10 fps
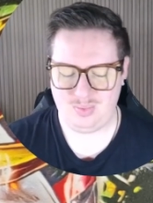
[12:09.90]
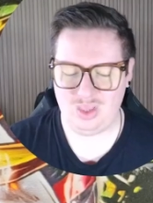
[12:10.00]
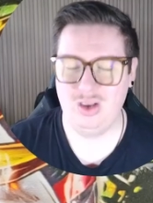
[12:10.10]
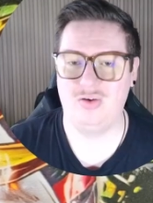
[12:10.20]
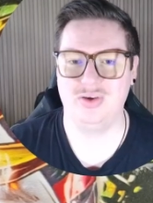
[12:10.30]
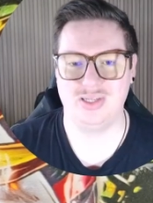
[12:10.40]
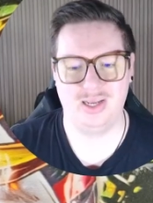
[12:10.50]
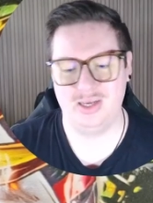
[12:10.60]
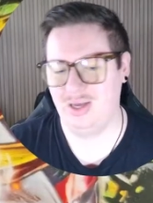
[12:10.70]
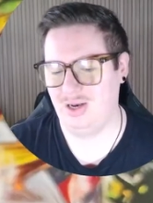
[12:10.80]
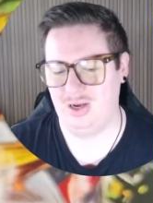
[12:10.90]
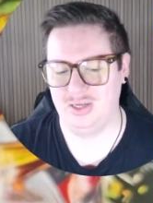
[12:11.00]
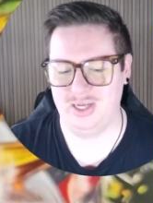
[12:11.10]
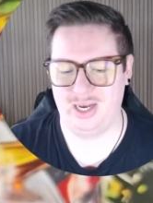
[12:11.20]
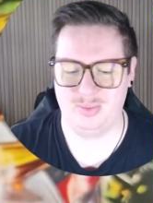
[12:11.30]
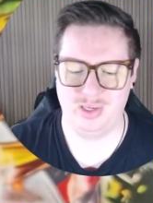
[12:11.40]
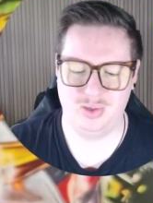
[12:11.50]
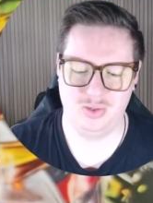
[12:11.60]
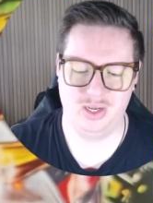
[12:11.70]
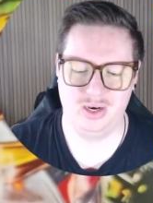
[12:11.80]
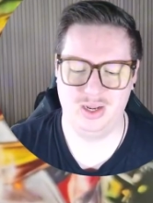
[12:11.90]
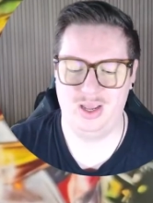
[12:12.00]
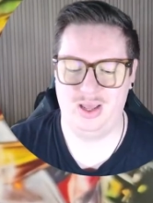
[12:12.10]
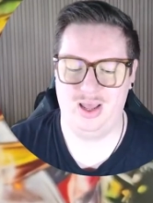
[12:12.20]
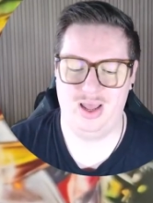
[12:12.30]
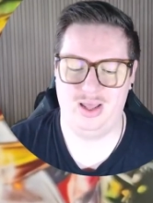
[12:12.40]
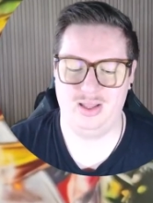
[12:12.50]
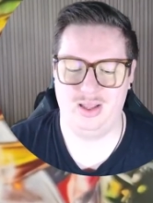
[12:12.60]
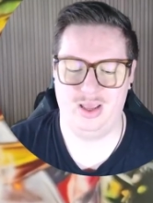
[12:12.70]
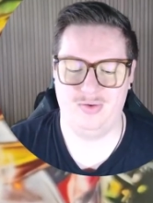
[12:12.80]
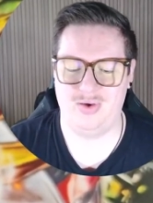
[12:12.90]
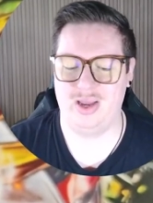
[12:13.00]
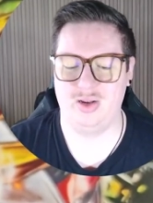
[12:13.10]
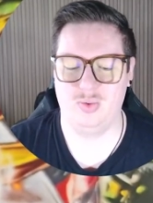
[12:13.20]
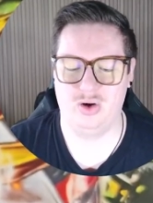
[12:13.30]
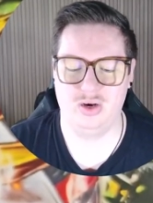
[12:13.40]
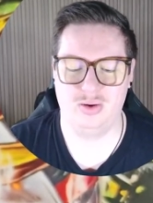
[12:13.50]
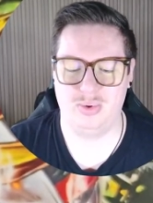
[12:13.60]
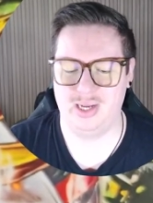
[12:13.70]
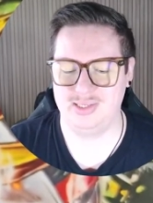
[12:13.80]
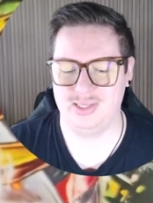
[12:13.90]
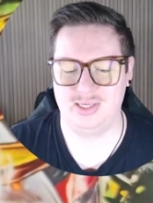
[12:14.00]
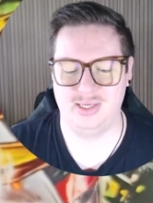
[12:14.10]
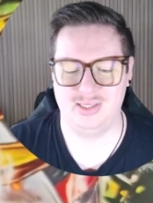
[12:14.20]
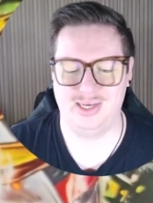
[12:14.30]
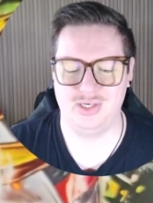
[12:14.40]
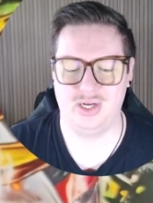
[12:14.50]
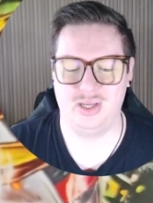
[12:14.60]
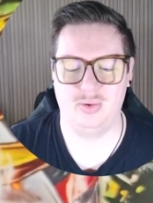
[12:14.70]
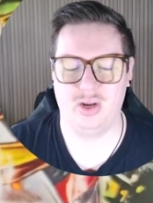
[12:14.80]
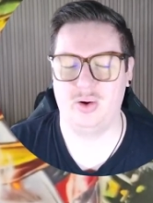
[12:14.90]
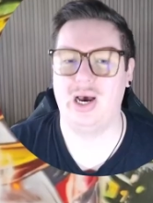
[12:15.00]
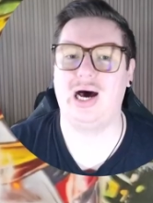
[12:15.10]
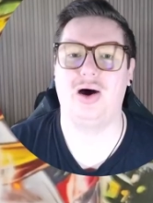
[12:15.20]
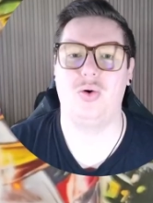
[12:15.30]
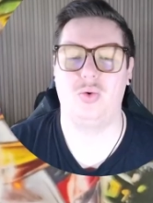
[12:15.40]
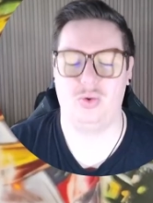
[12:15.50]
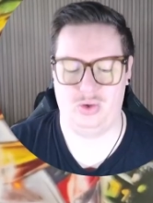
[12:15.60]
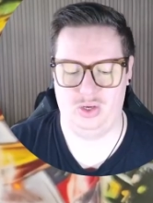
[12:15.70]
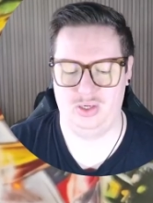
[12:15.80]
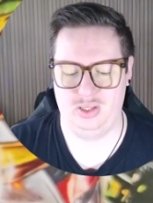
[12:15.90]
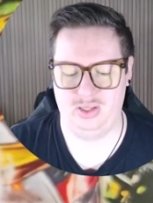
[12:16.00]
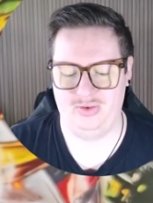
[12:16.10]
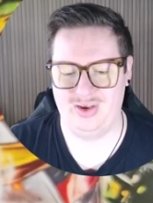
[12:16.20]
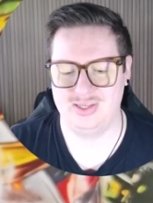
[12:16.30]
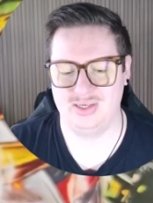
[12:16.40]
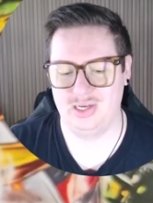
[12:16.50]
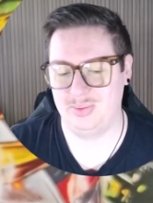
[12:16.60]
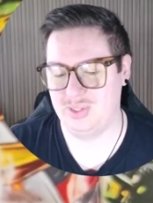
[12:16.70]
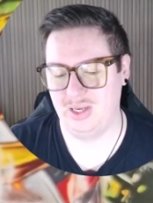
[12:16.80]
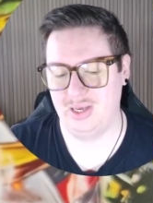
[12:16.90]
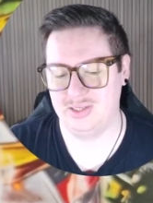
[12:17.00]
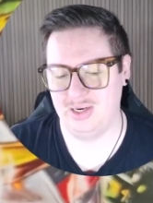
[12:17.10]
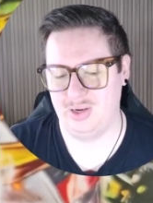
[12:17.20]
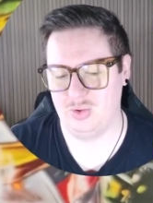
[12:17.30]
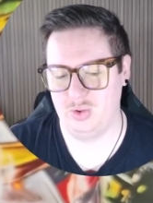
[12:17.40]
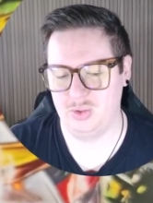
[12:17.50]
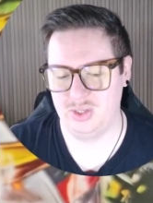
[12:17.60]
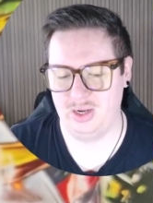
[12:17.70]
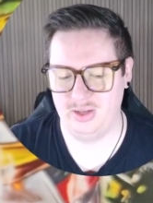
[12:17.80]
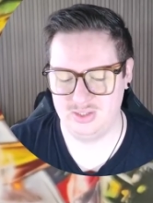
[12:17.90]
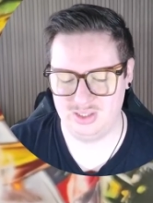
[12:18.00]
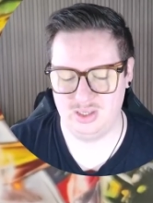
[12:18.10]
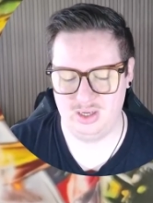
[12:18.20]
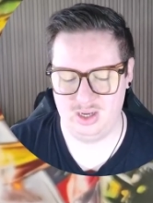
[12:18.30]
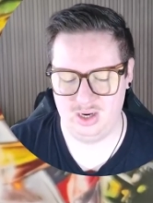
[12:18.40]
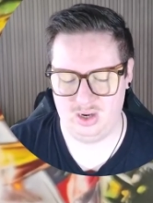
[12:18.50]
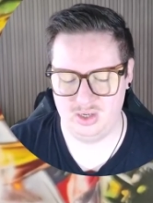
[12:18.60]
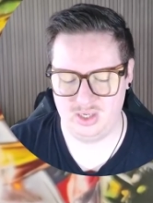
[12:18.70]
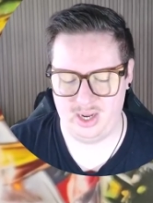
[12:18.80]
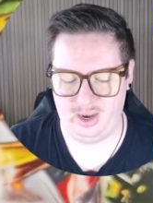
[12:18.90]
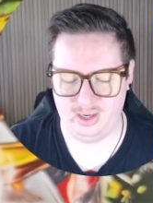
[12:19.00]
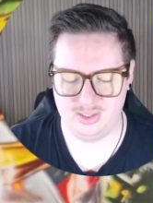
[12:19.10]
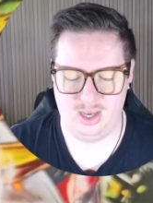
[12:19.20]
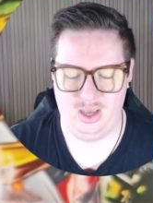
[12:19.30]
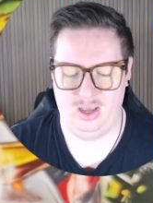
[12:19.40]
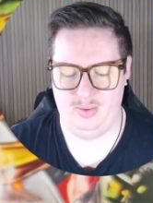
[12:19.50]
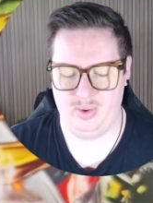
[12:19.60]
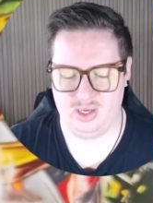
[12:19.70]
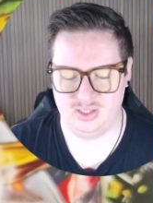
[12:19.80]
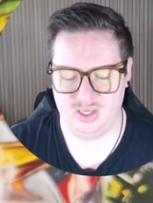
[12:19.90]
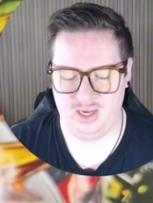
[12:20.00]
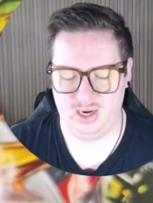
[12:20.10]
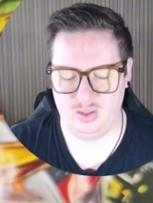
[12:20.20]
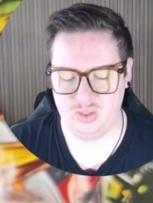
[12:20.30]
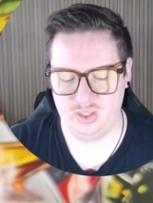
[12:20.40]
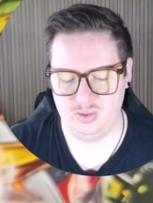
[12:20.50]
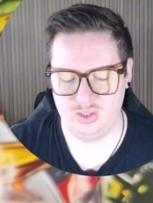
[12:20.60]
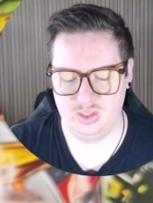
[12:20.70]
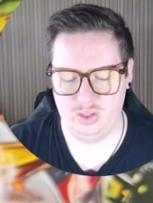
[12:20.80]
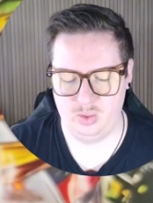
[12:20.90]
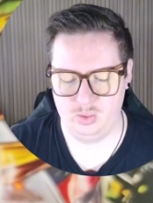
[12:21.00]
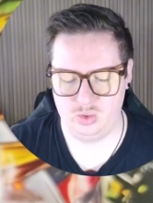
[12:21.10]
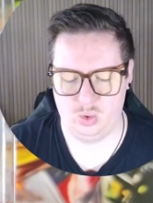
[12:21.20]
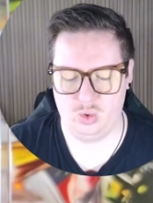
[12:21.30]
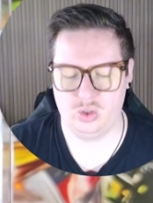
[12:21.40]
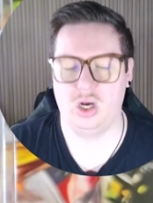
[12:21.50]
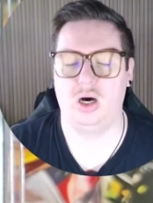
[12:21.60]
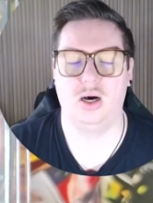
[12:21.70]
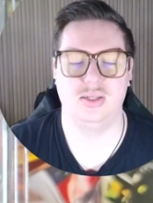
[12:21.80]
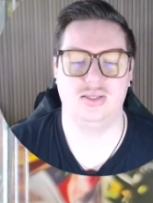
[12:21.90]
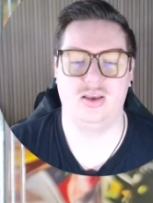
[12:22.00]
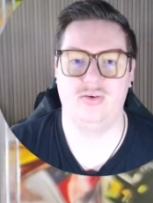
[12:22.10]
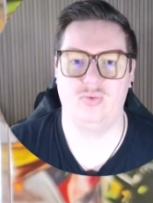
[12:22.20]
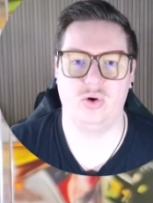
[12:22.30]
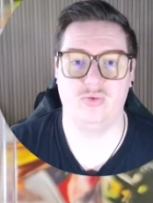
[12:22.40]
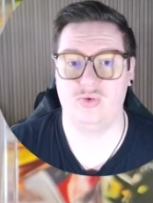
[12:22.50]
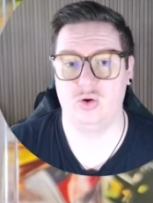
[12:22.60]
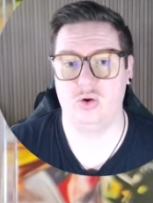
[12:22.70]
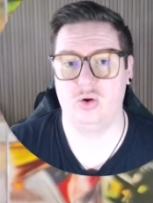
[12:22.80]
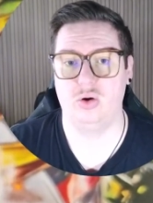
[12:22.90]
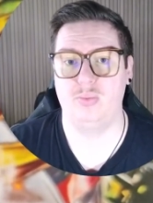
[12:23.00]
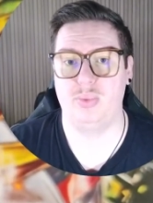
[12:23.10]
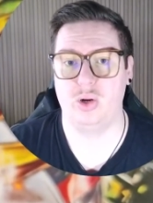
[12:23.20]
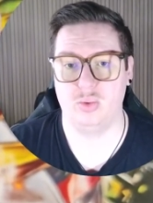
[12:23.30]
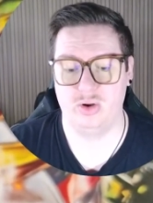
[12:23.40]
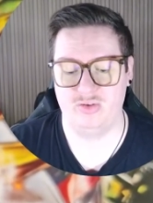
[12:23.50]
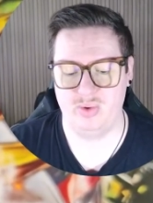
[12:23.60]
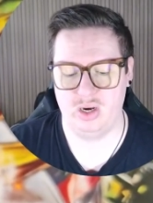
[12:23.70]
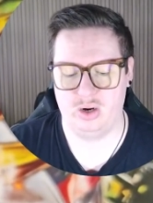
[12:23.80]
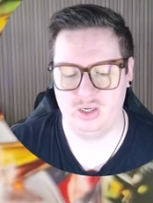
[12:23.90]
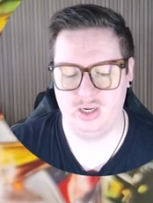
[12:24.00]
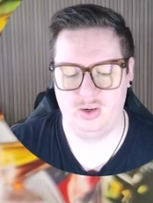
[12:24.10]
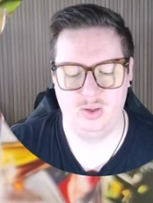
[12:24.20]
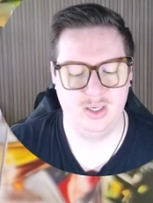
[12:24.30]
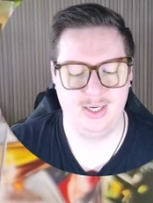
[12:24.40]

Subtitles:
Obviously, a lot of deck building. If anyone plays the TCG, you know how good this Pheasantipity is and how crucial it is to a lot of decks, because it allows you to draw cards if one of your Pokemon have been knocked out.